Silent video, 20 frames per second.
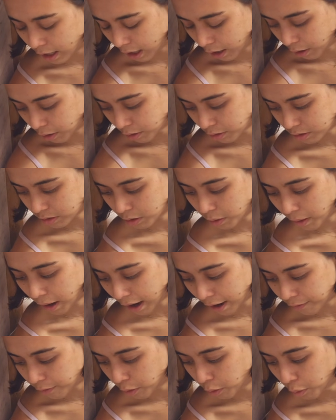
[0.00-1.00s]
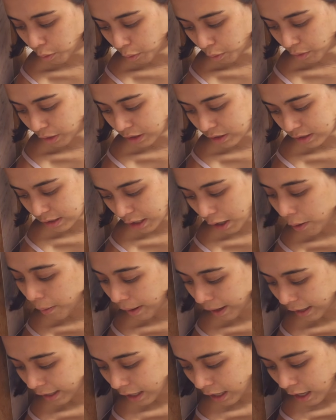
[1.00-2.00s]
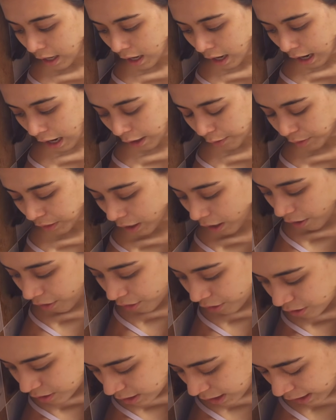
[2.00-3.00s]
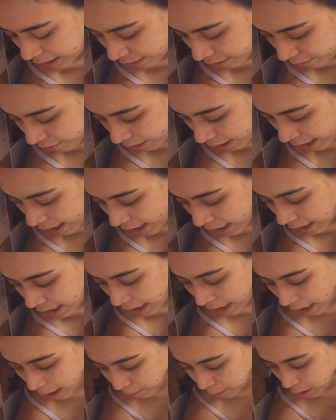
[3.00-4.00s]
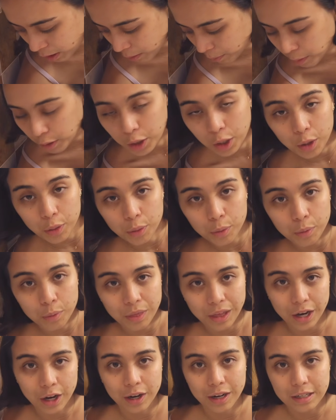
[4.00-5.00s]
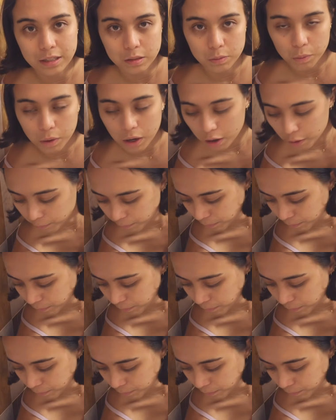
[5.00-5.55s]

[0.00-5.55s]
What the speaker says: I also have a hole that's going out the other side of the van and I'm gonna put it through there as well.